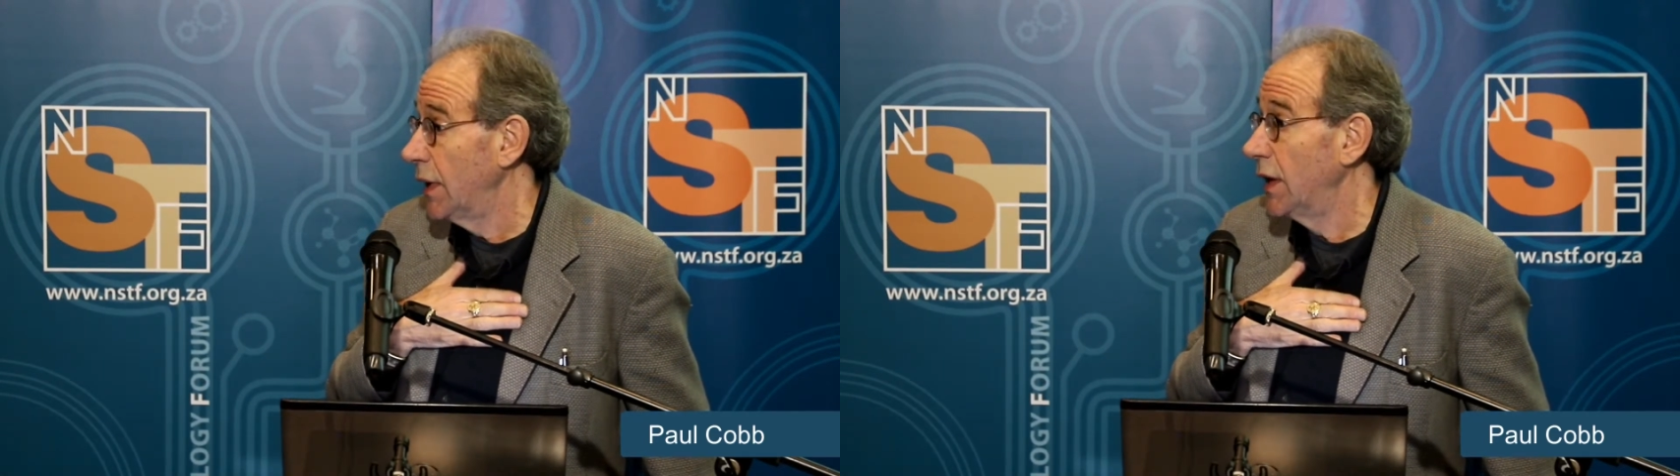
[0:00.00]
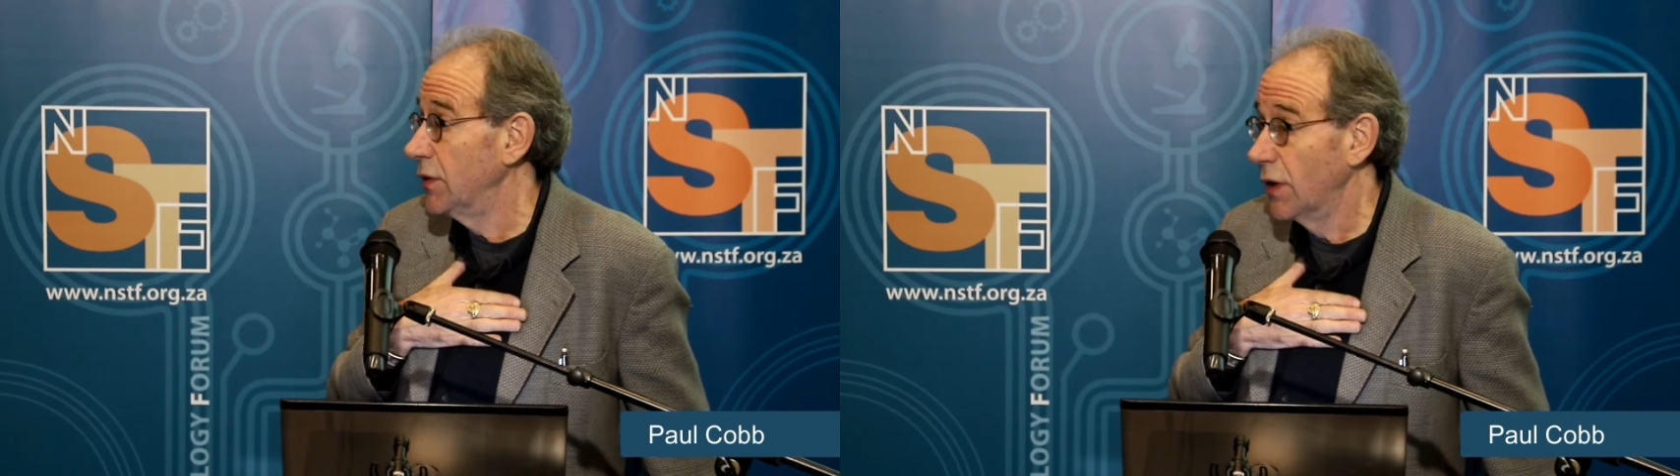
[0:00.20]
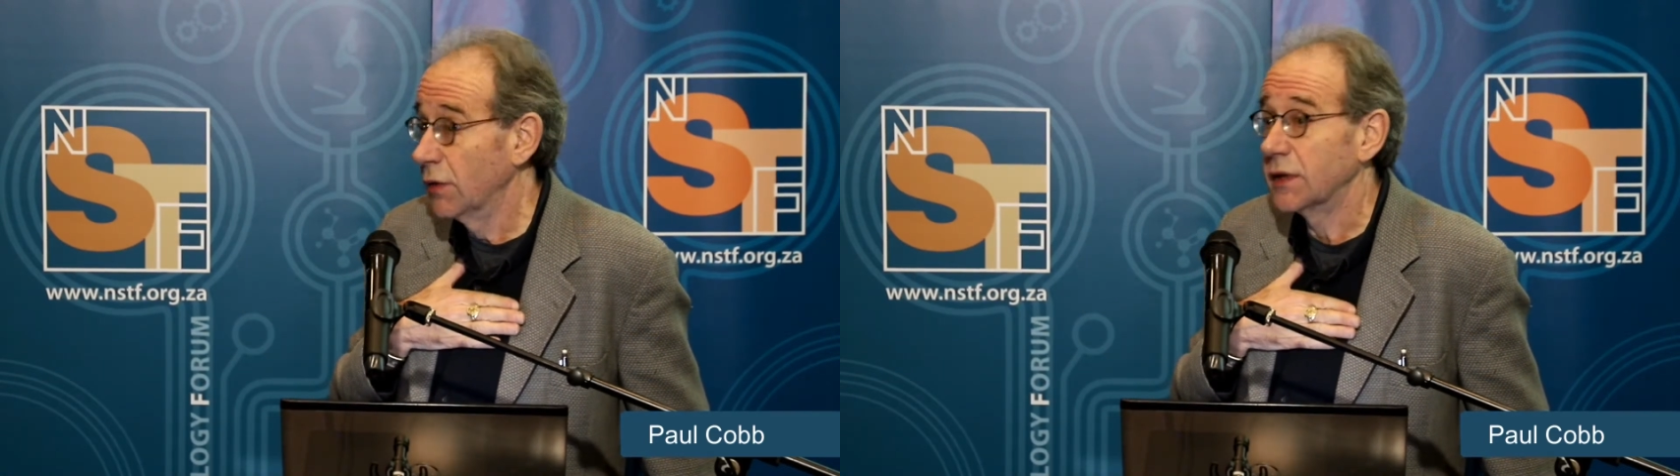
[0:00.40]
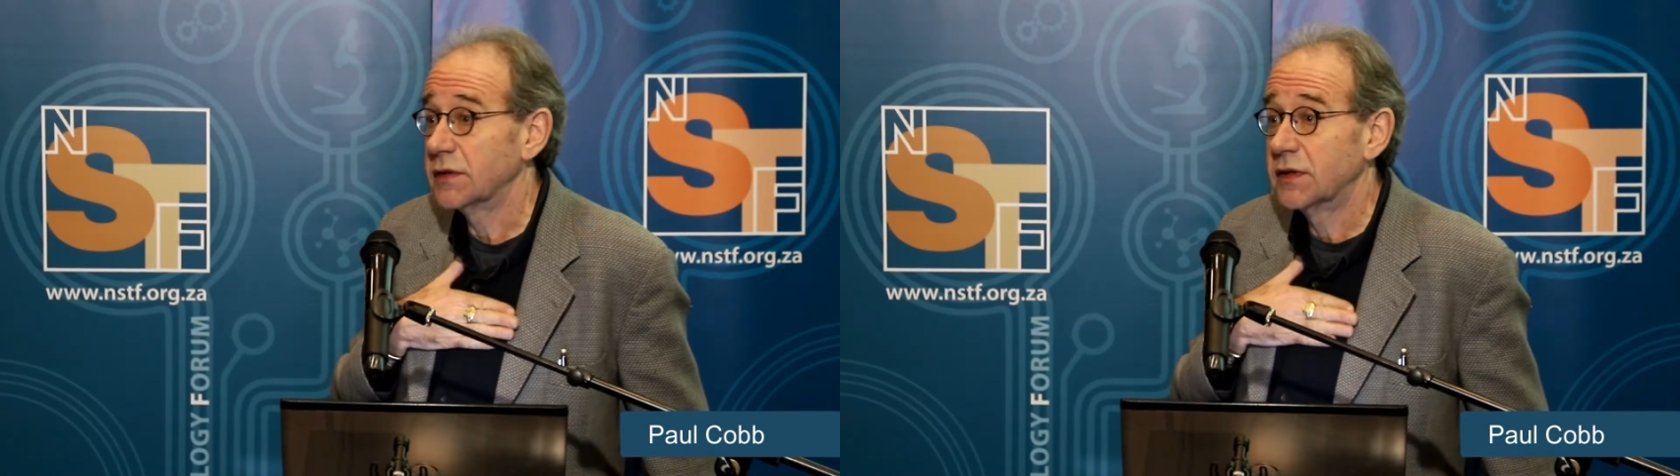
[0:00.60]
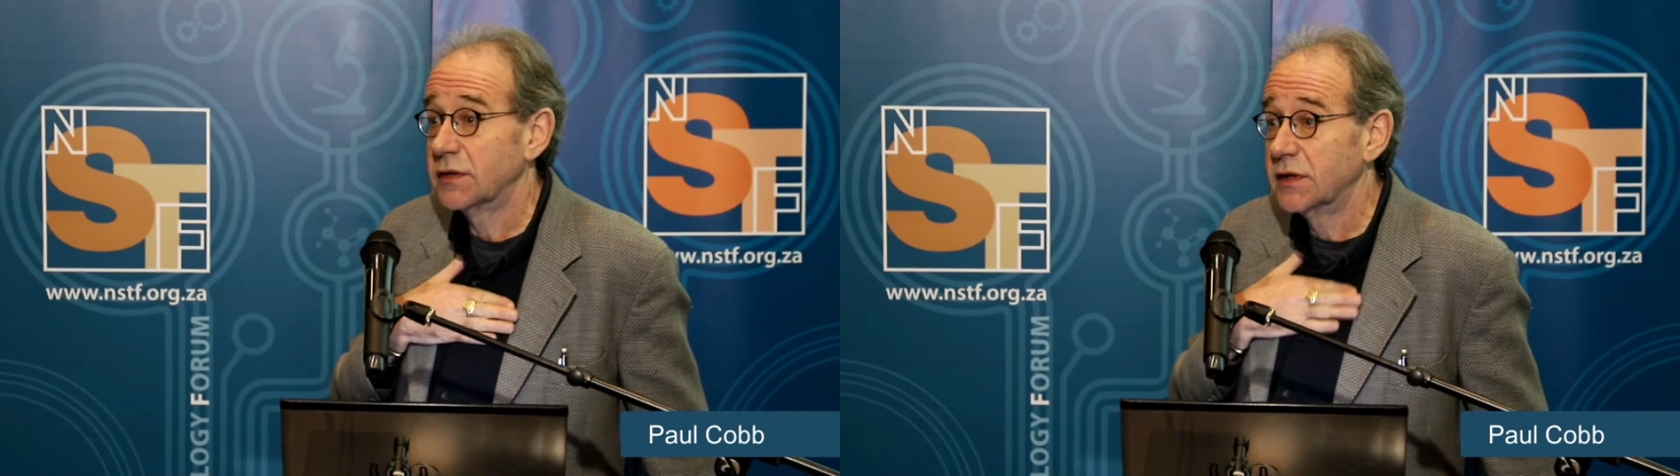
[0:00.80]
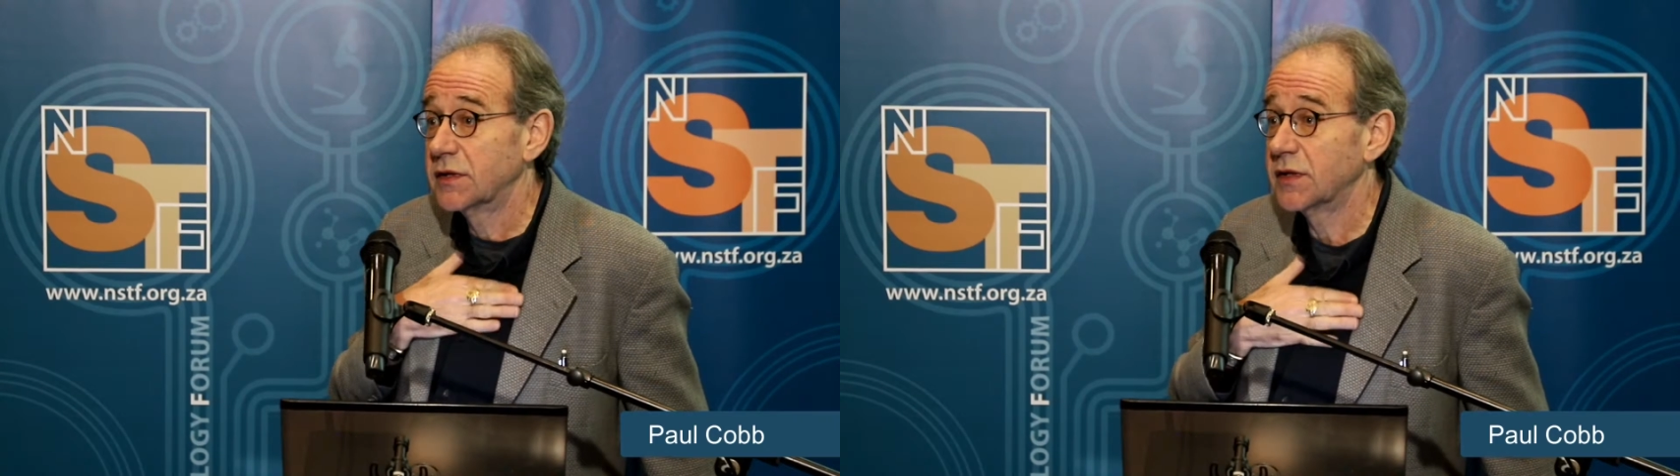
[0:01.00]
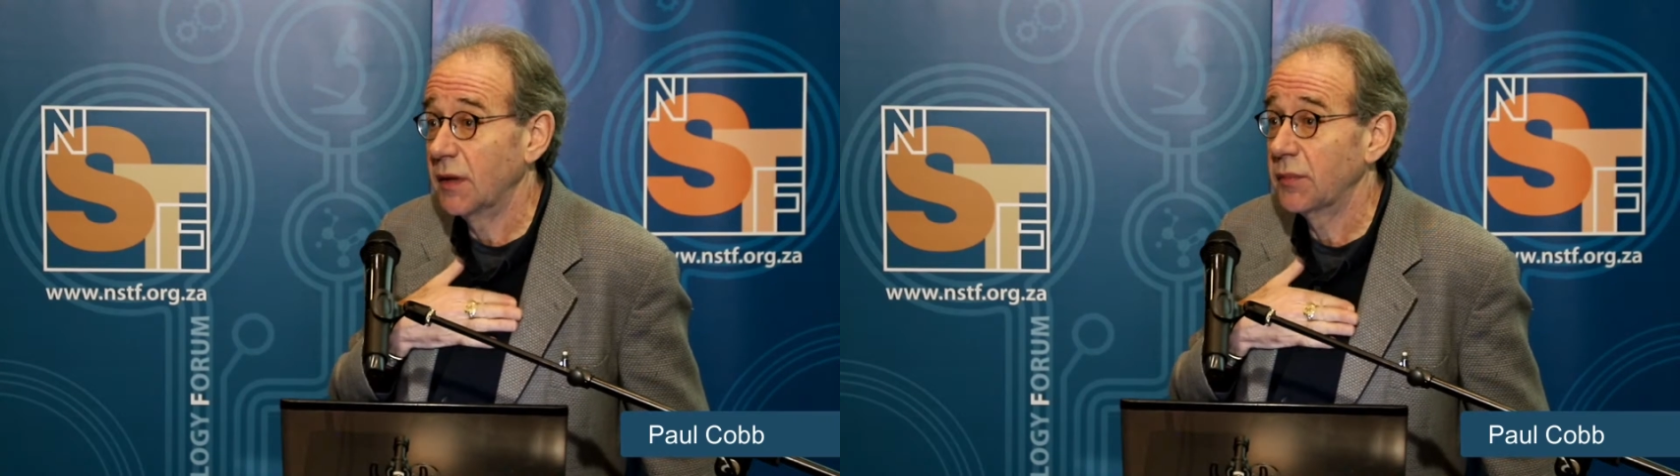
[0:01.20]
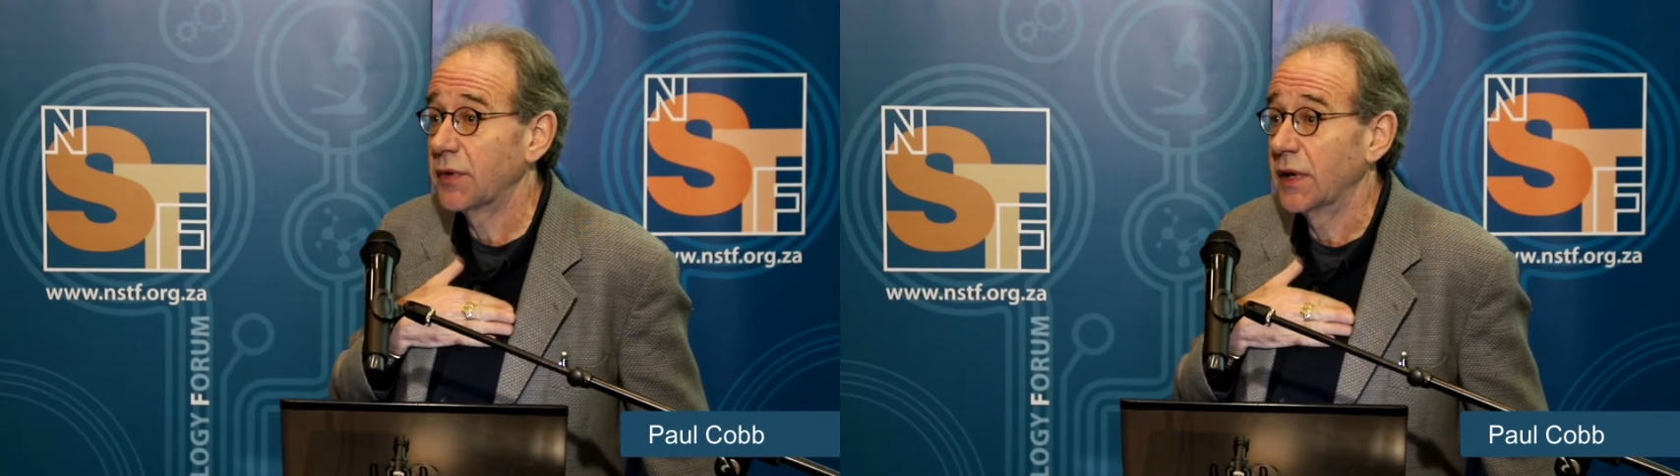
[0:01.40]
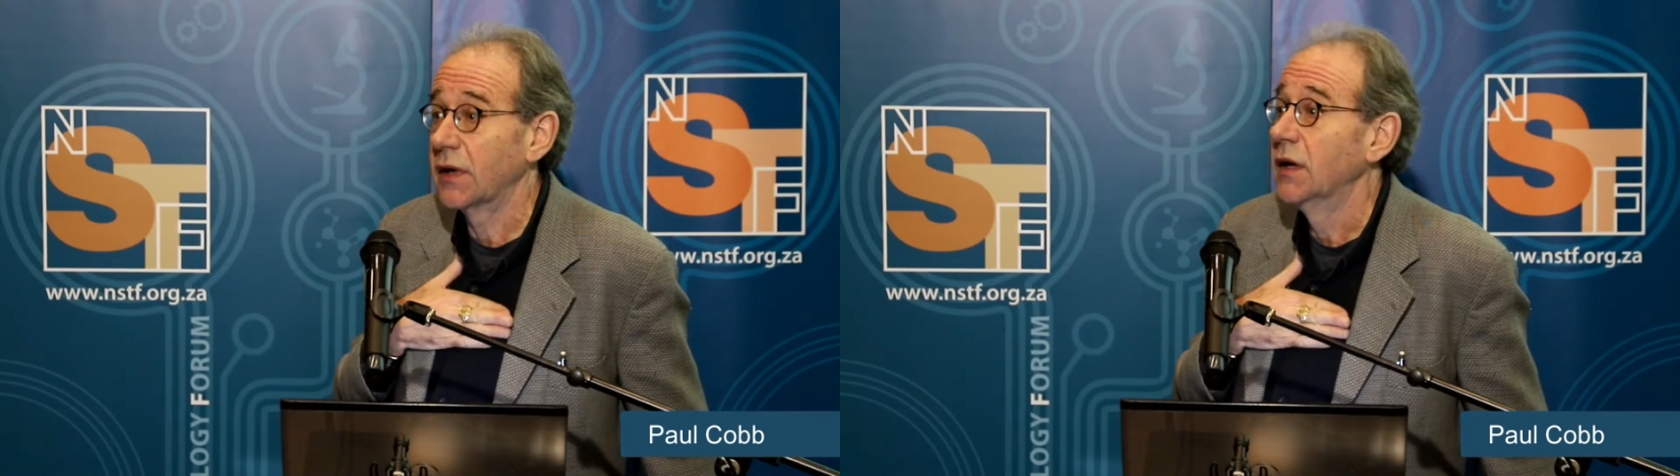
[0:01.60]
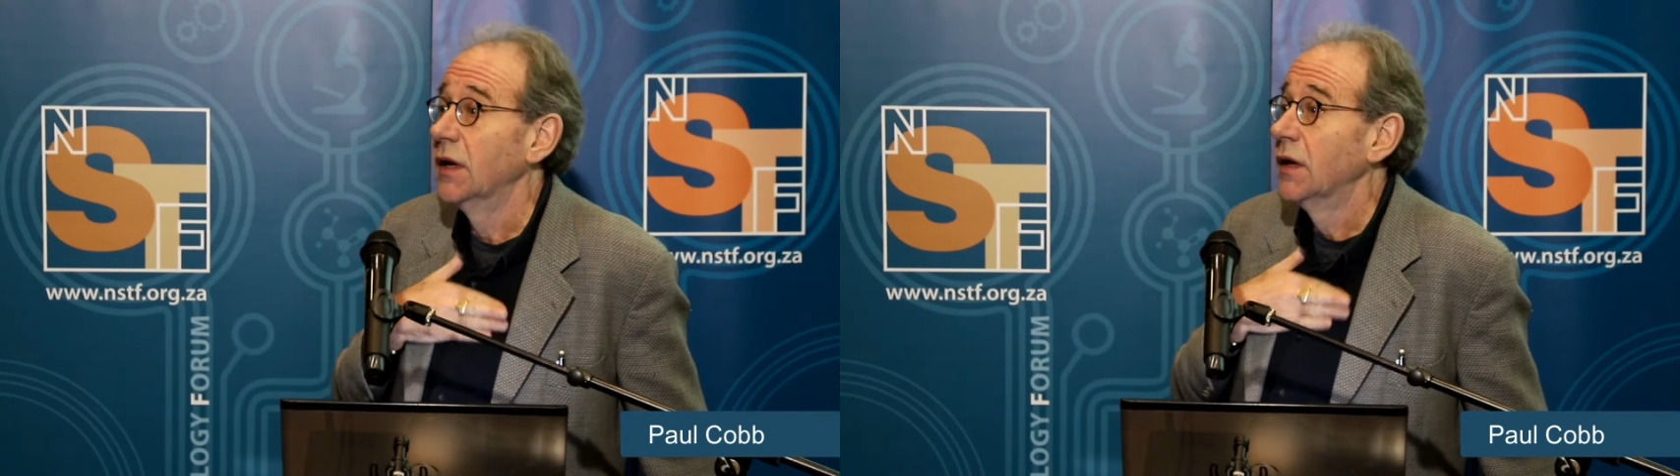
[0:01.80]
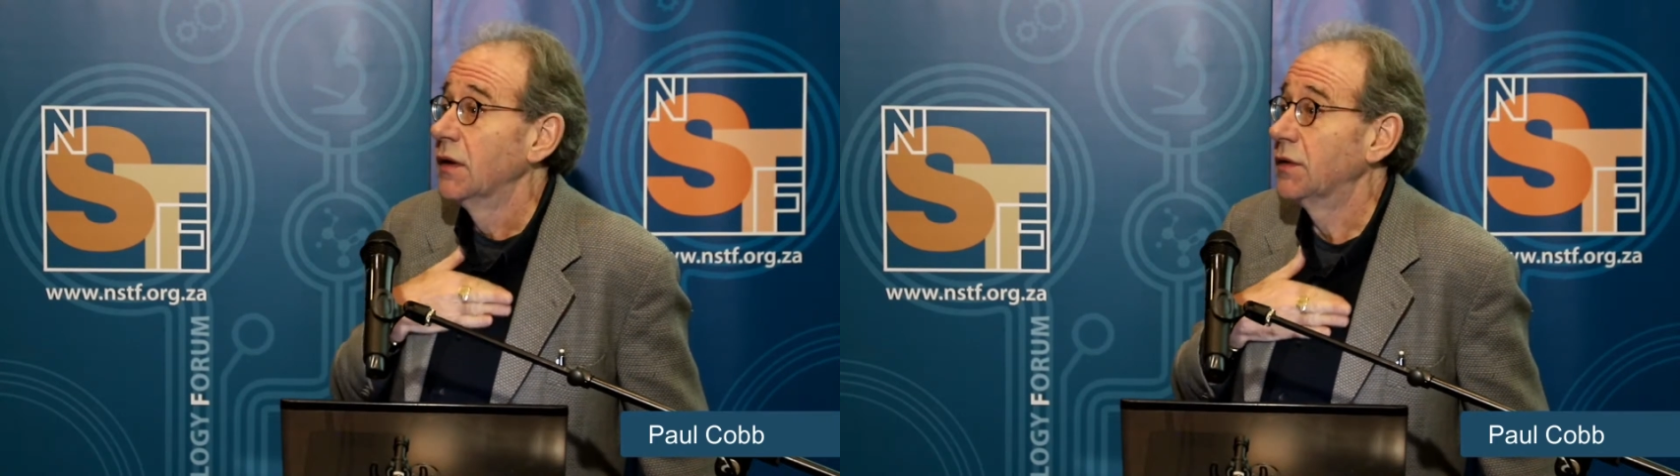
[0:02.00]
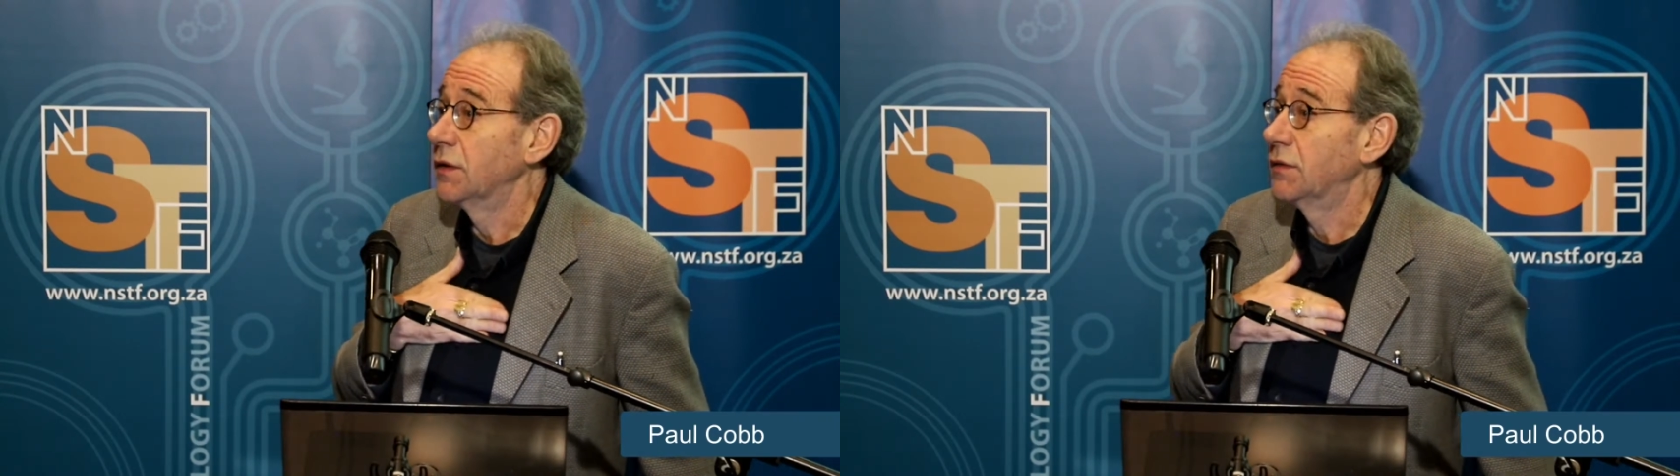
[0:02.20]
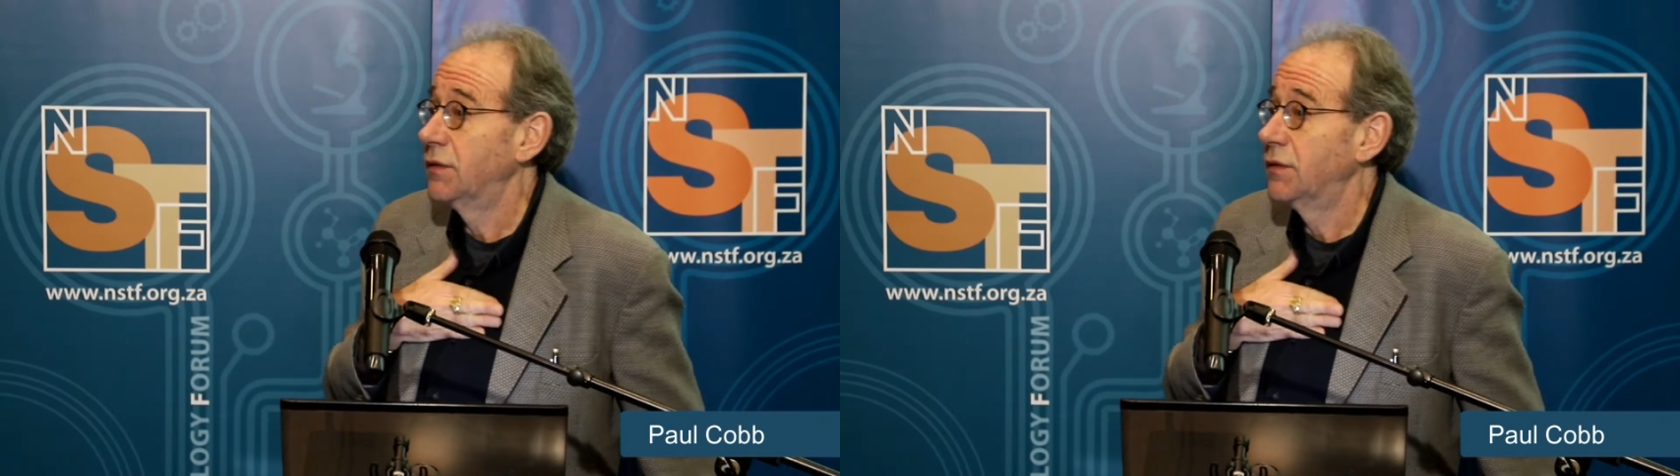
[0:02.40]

And notice, this is something that